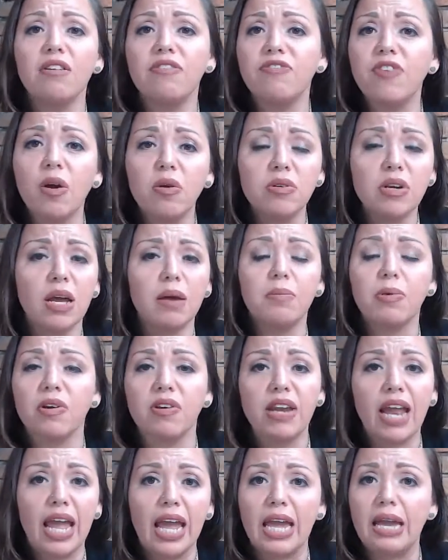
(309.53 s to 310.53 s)
phone number,
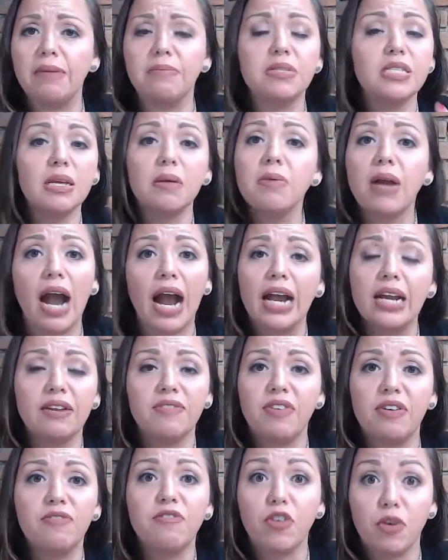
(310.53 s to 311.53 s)
name, some kind of
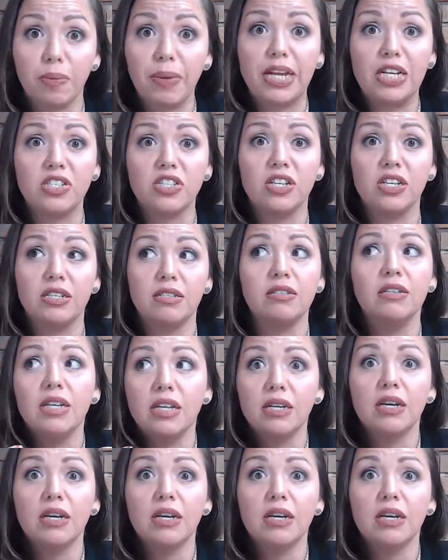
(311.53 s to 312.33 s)
information,